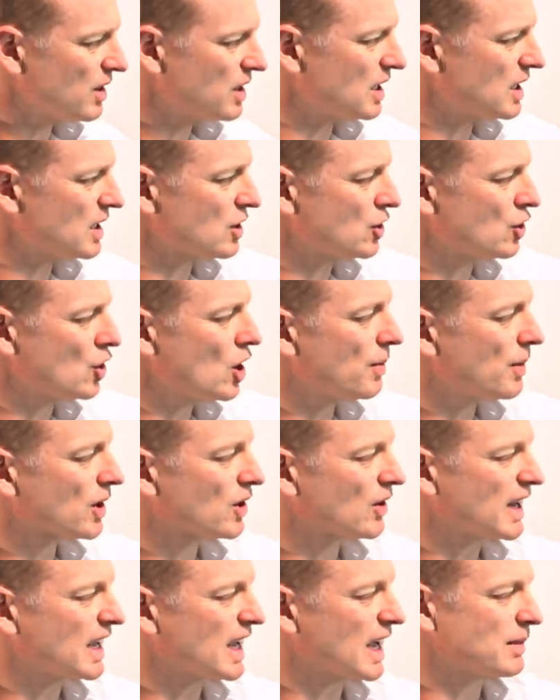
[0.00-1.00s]
The, the
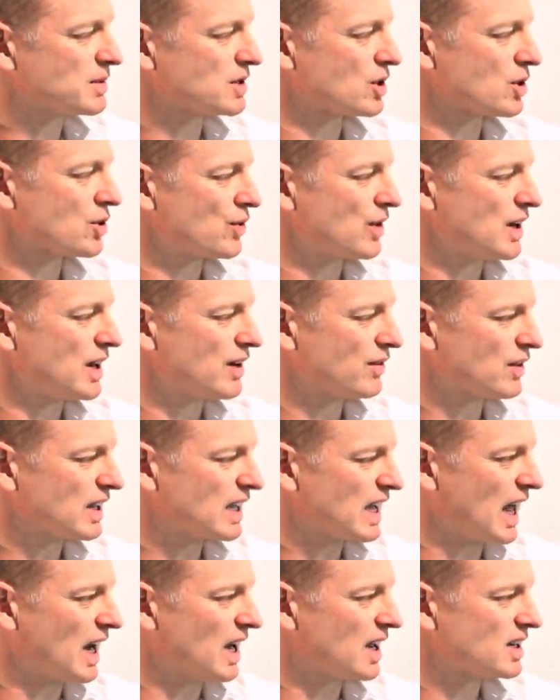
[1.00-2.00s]
Nürburgring comes in three
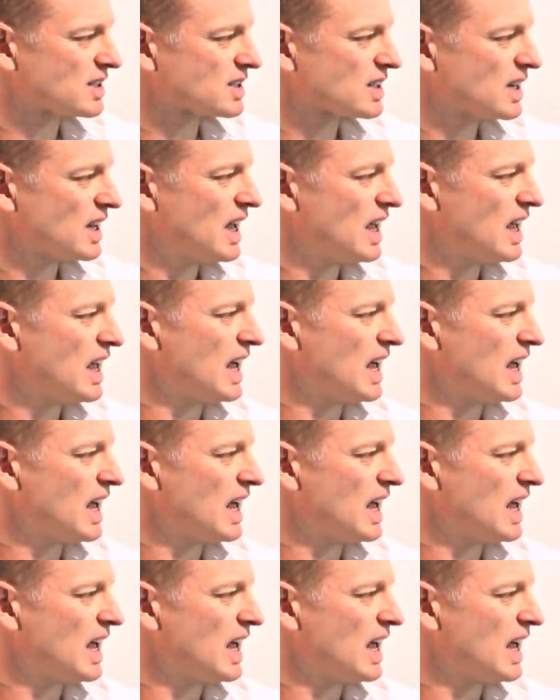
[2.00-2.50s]
different colors.